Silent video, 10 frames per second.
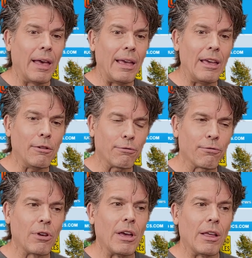
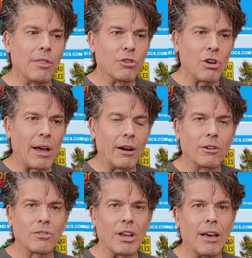If the tire
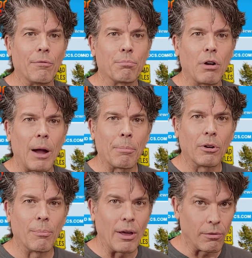doesn't have
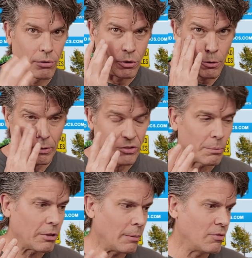proper amount of lube, and
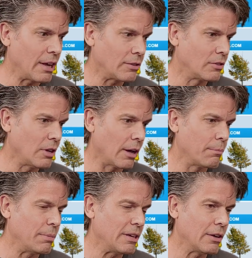sometimes that's
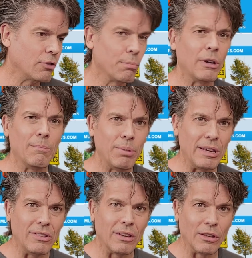done because you're putting
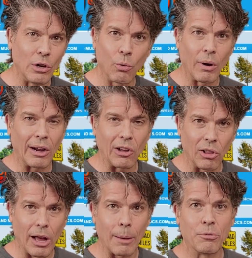beads in. You don't want
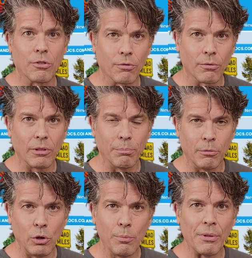globs of
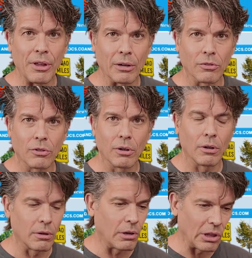lube in there that's
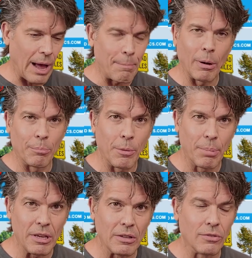gonna glop up the
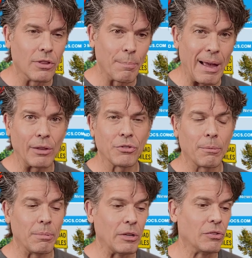beads, the
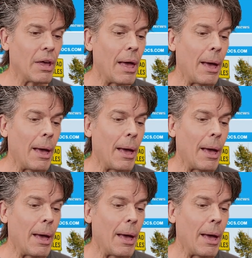balancing beads.